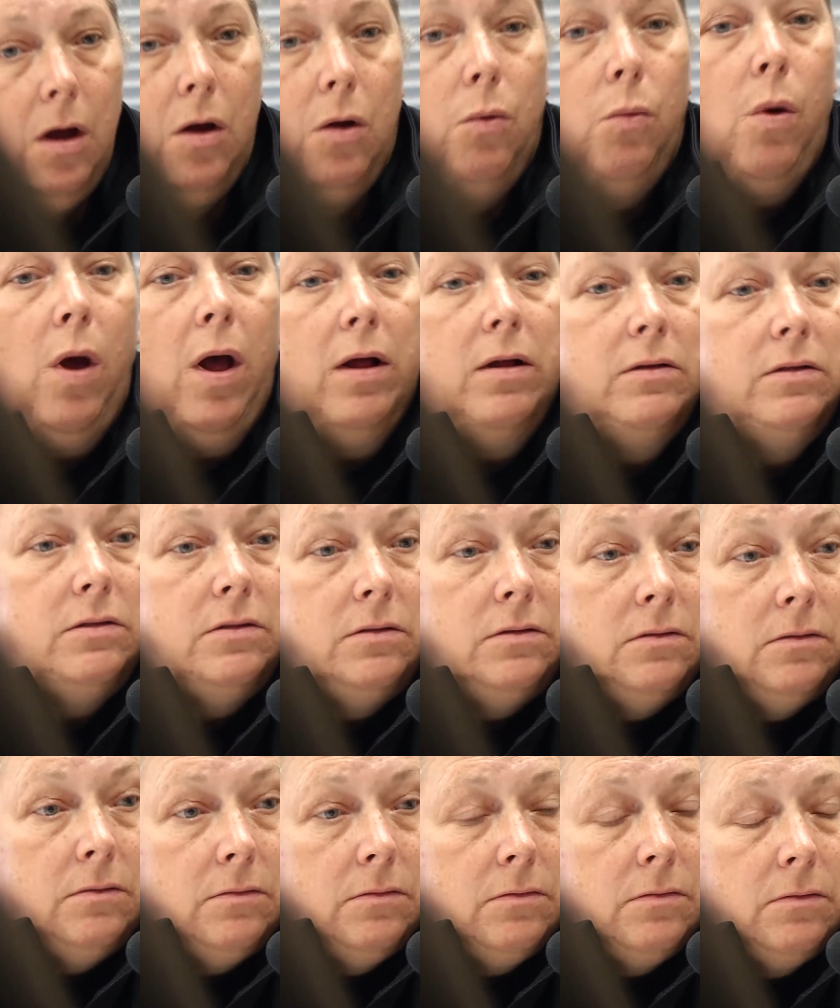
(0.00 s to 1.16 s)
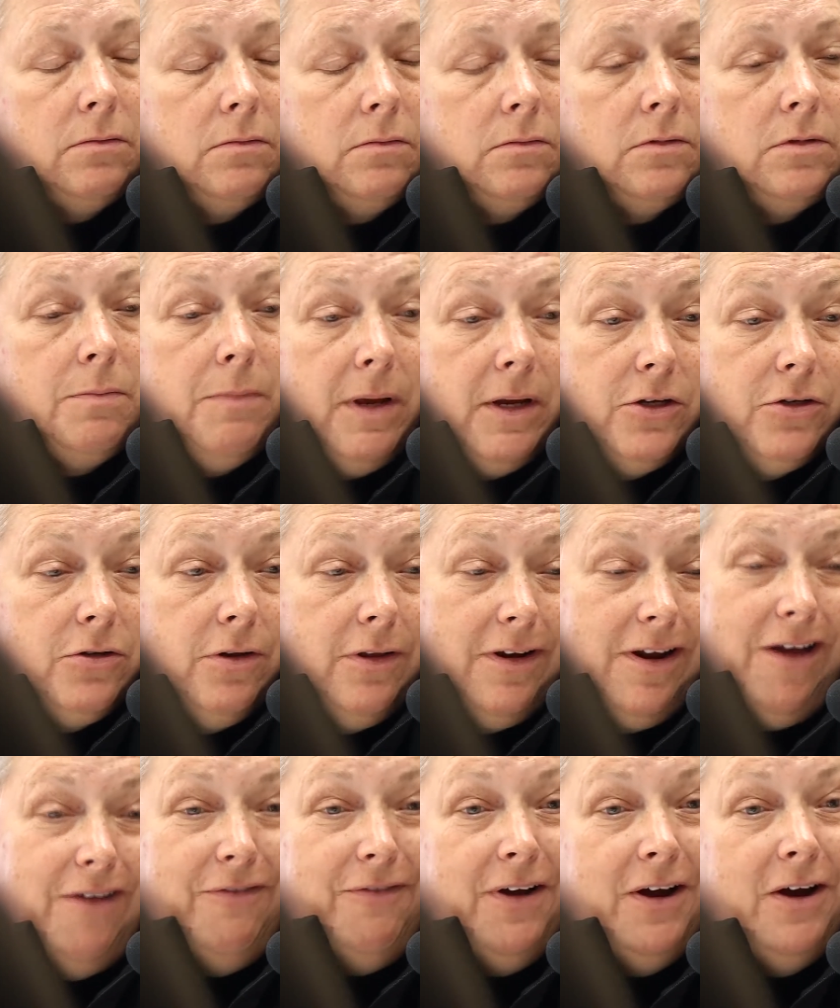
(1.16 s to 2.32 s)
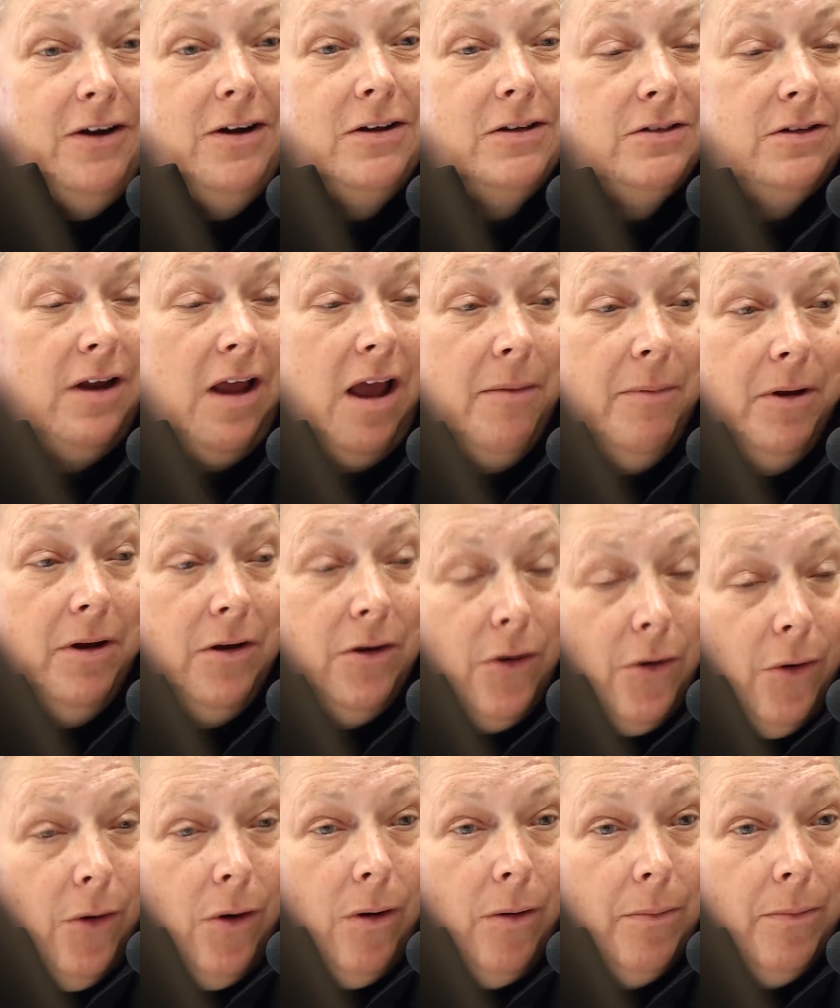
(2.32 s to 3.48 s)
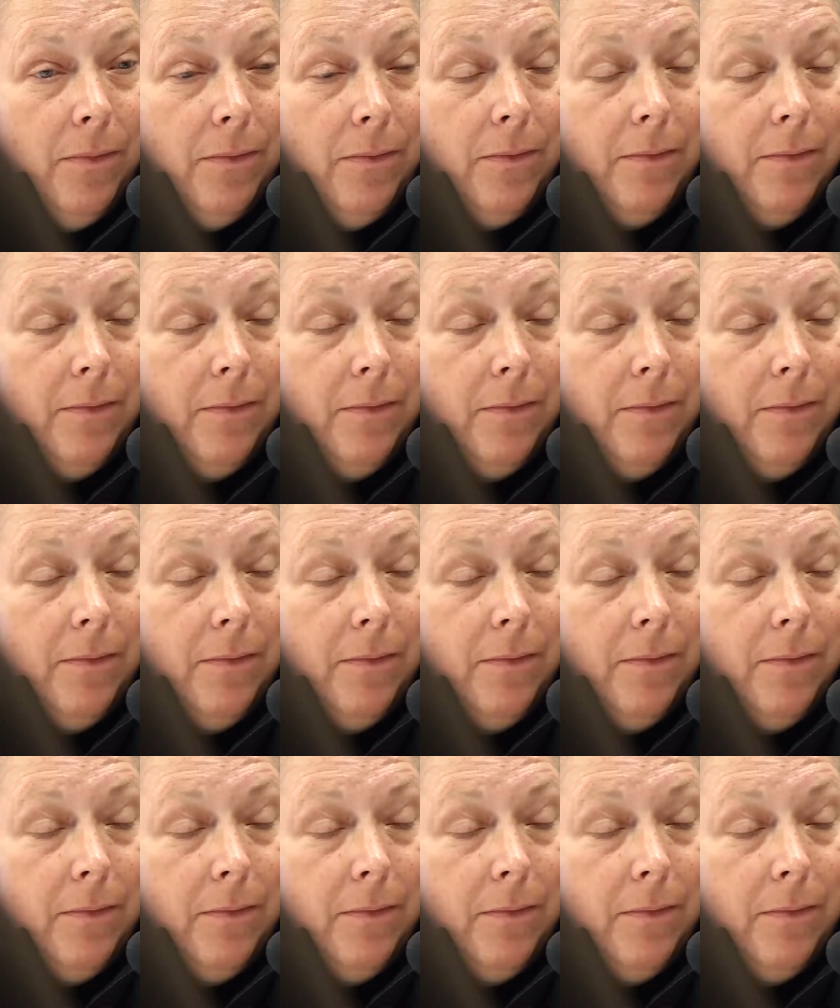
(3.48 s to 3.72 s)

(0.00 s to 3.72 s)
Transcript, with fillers: uh, every other month and I believe the police chief